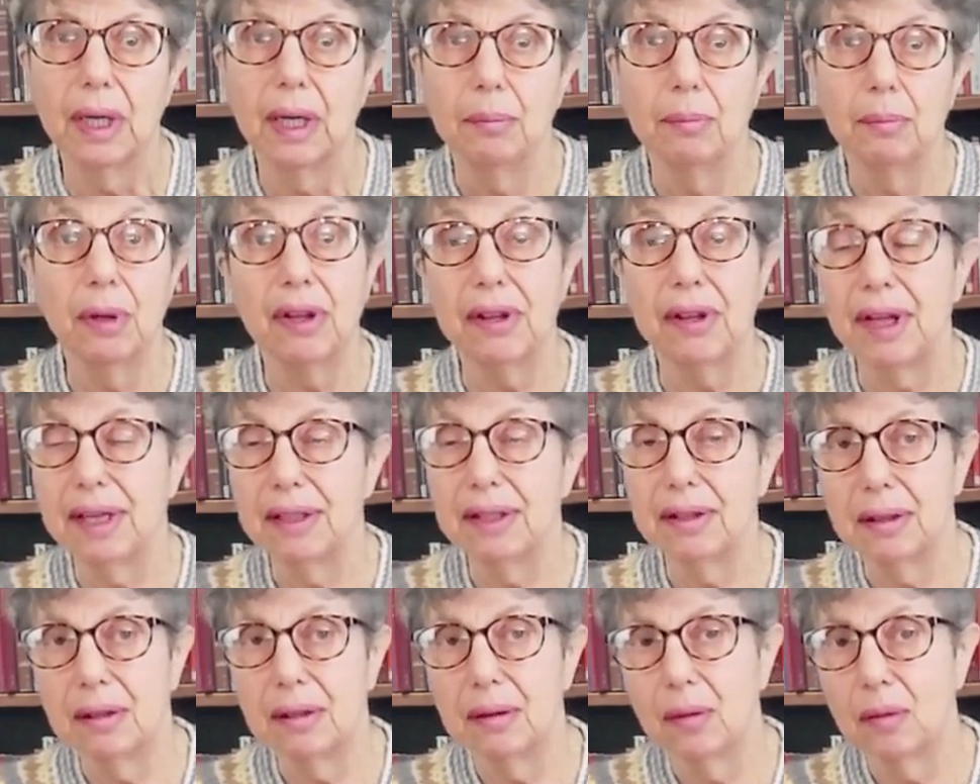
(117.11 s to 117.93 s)
But
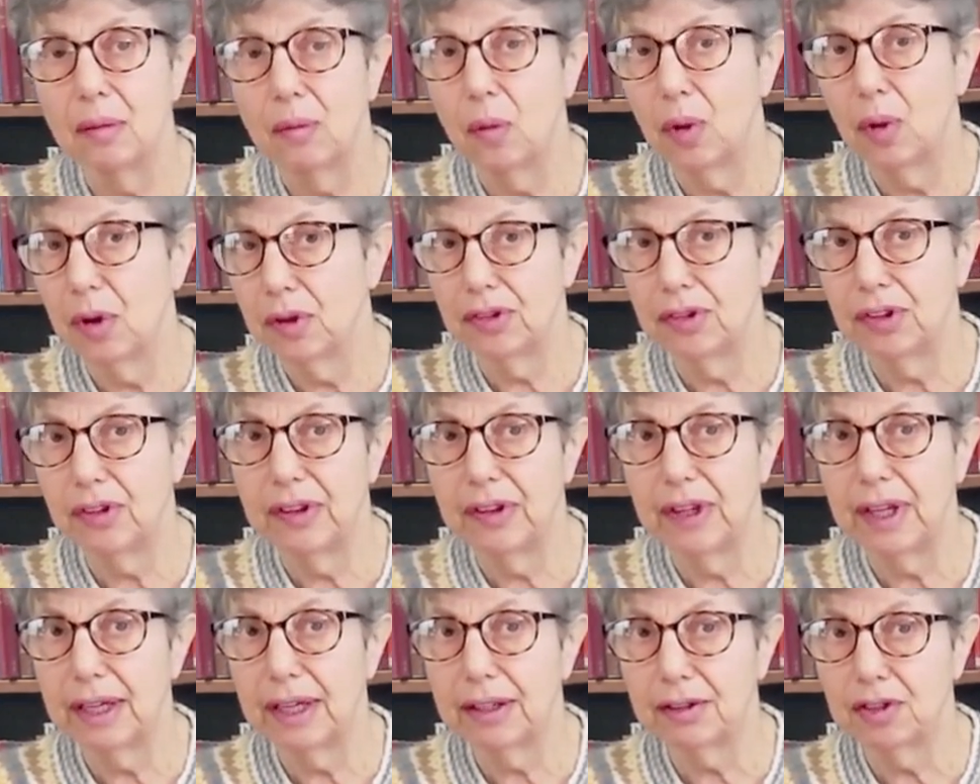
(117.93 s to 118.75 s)
then, what did
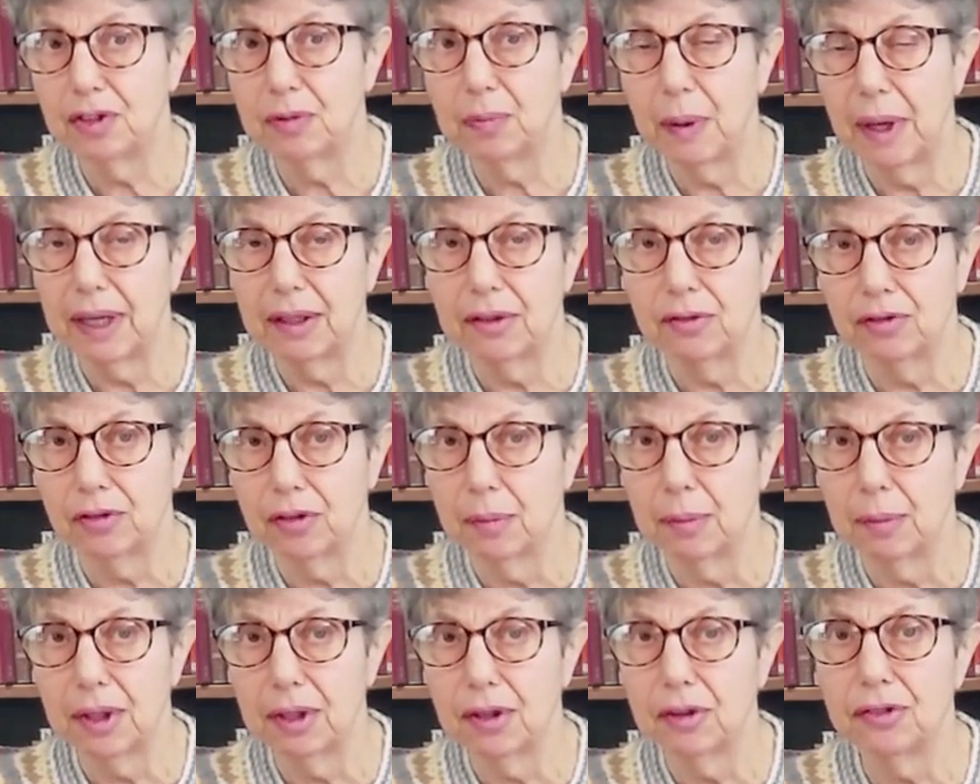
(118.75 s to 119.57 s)
they expect
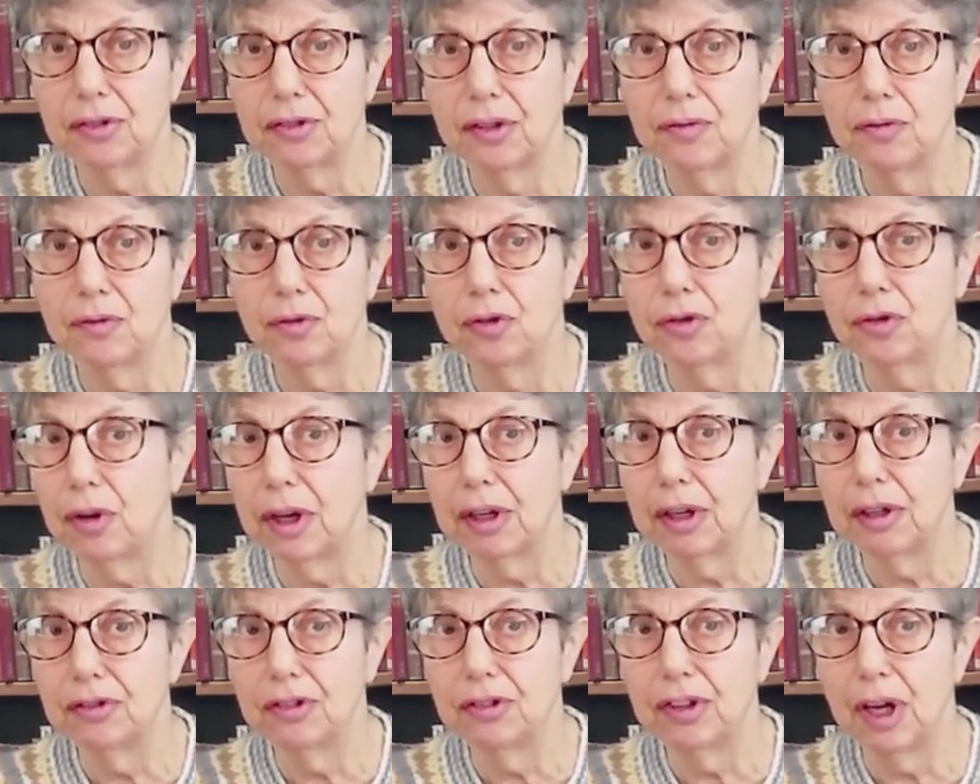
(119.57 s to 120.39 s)
from a lot of
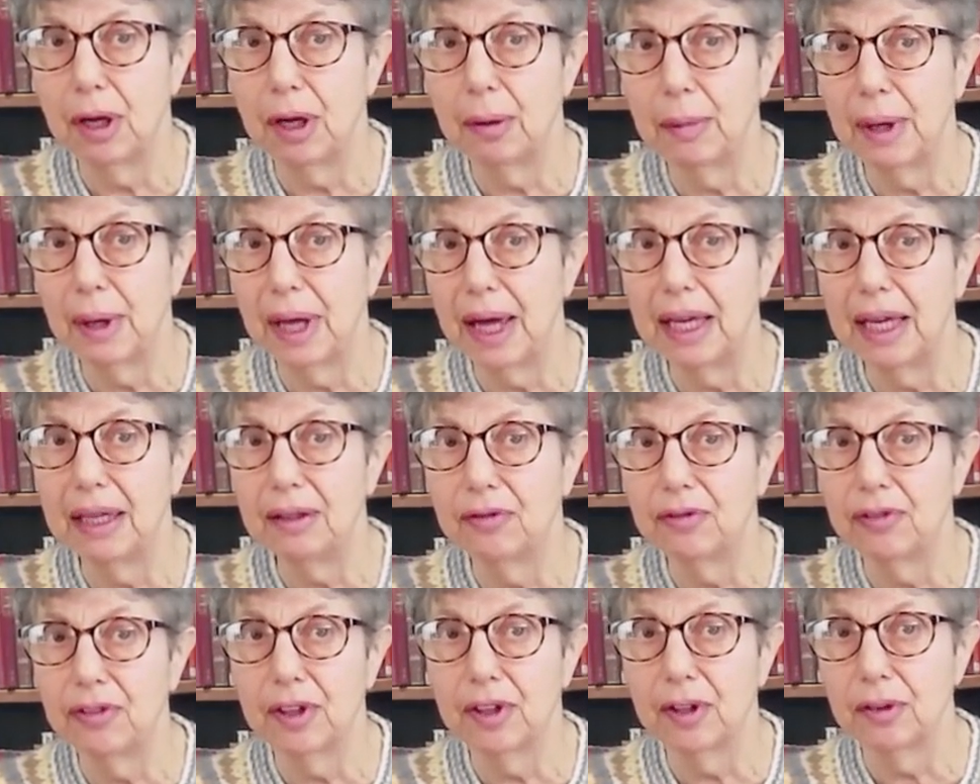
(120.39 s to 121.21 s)
drugged-up,
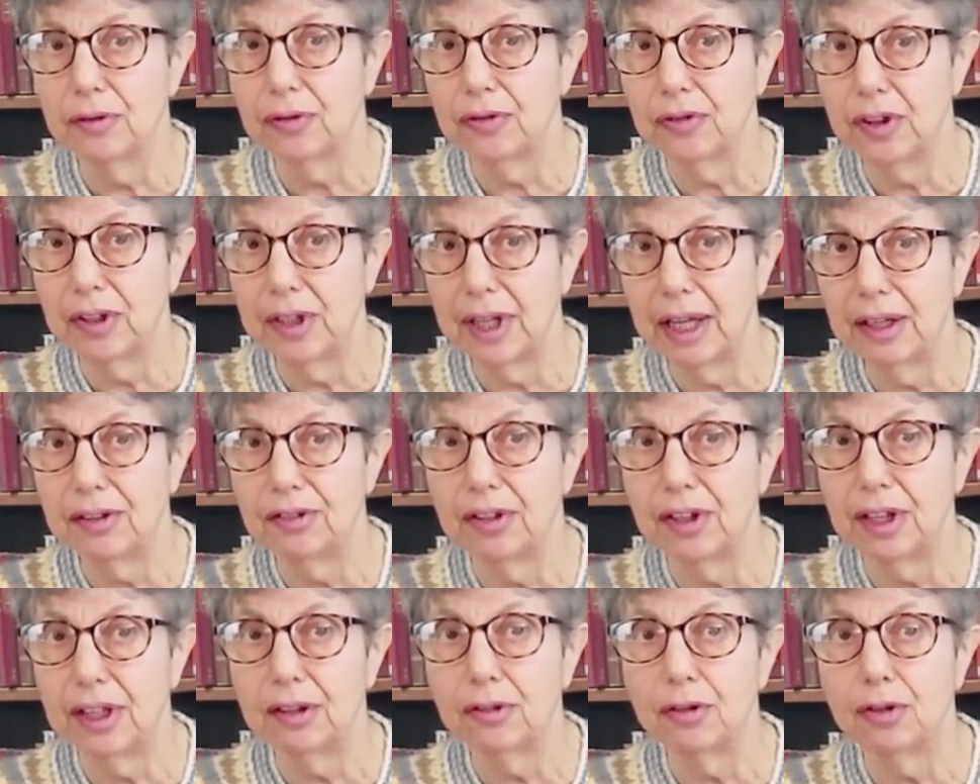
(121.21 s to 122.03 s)
hate-filled
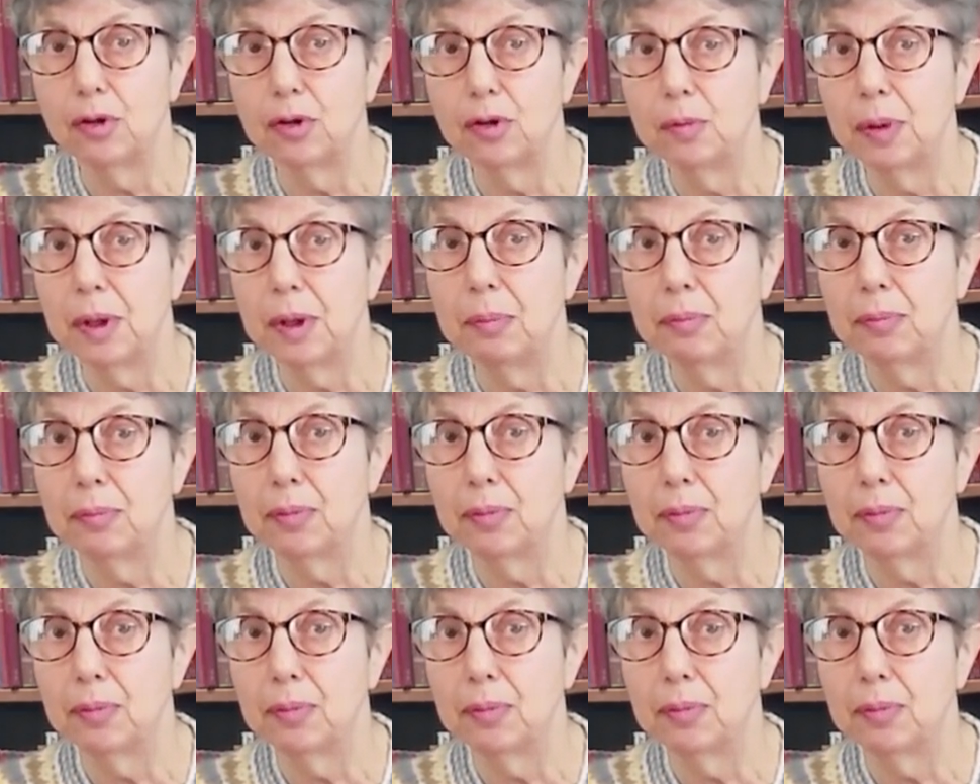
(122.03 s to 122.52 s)
fanatics who'd been